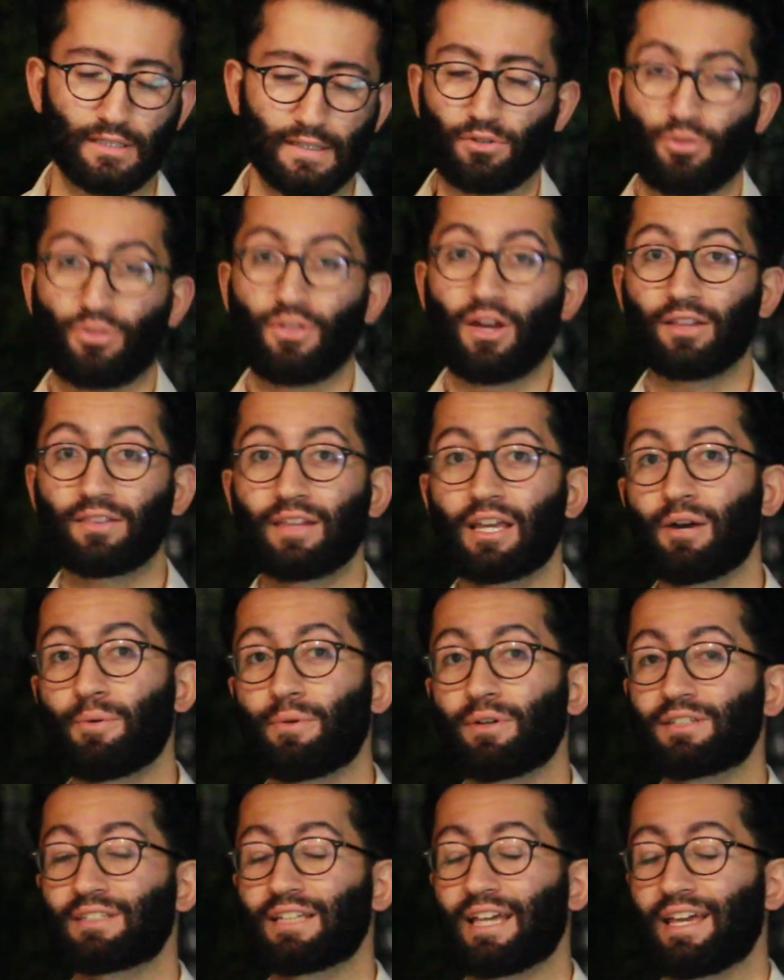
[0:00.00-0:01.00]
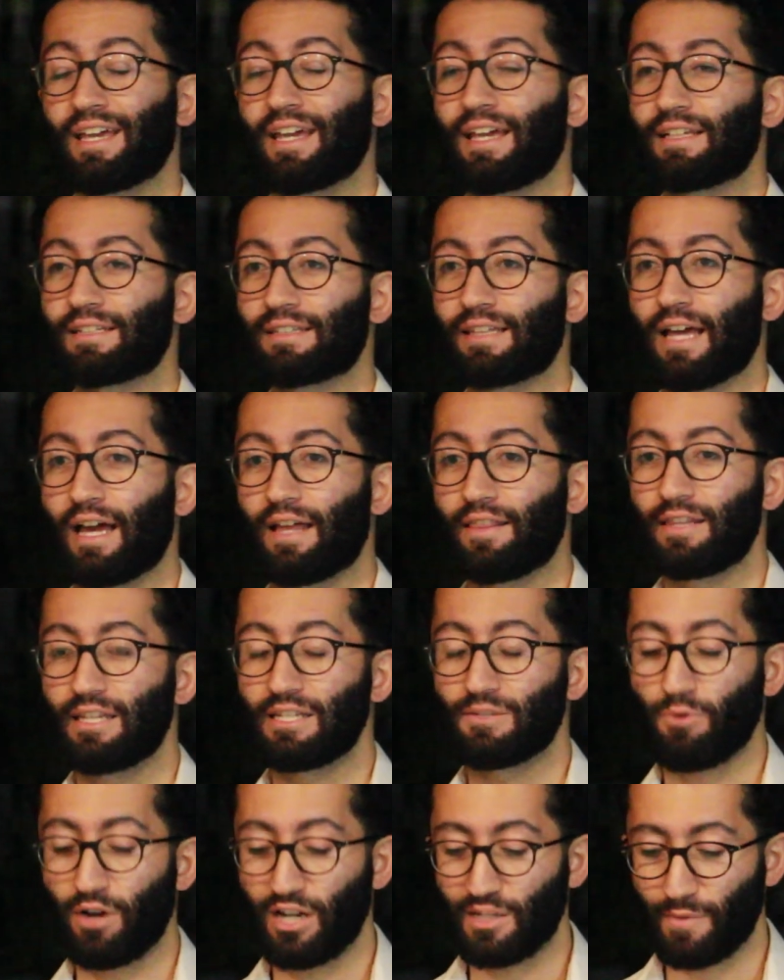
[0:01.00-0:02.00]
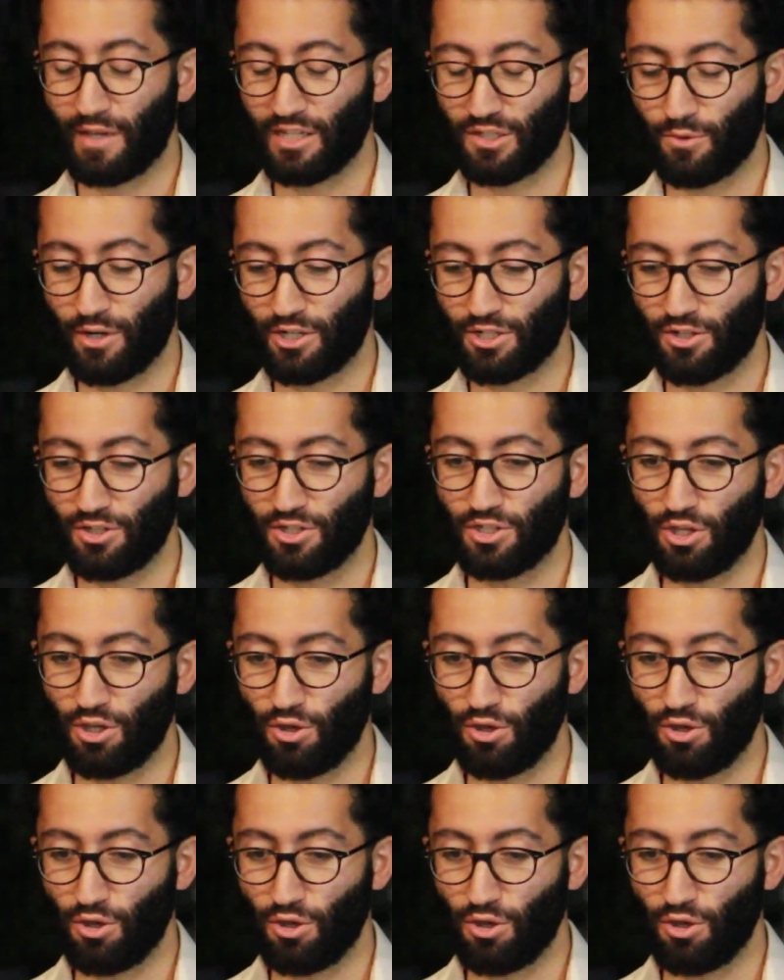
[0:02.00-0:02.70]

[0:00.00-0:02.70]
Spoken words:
The third thing I want to say is that these white space questions,